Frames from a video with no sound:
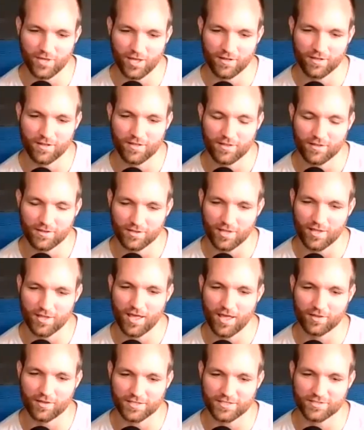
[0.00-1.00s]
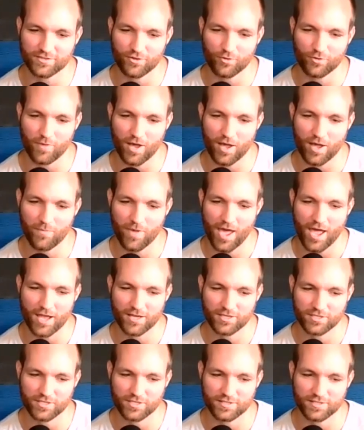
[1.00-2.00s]
about let, let's throw my
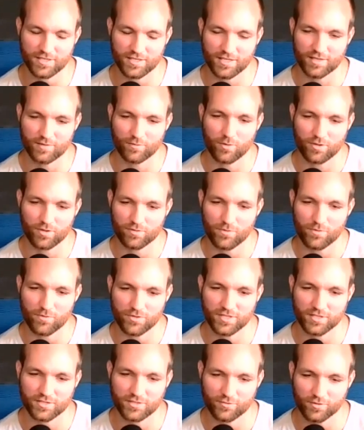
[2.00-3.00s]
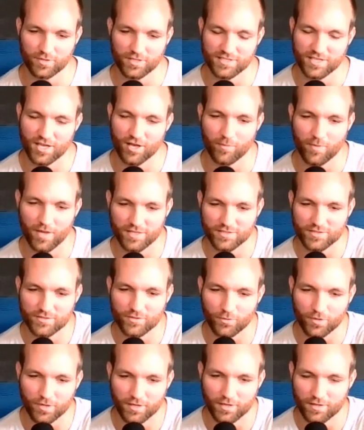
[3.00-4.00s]
passions in with music to really tell my
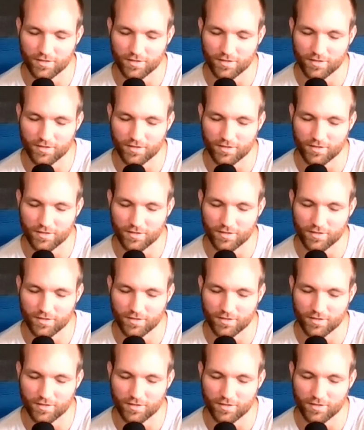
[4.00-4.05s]
story